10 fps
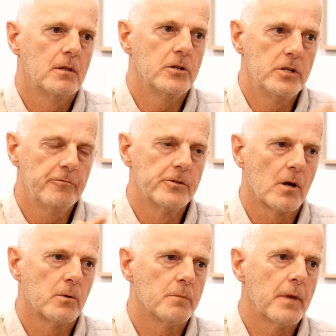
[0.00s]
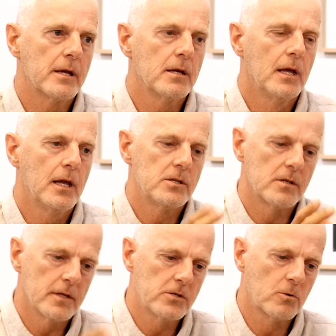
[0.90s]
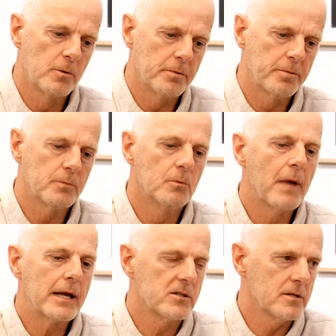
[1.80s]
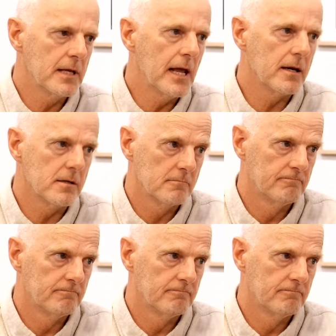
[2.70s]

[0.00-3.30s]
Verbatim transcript: the difference I want to make is that this group of people make it to the end.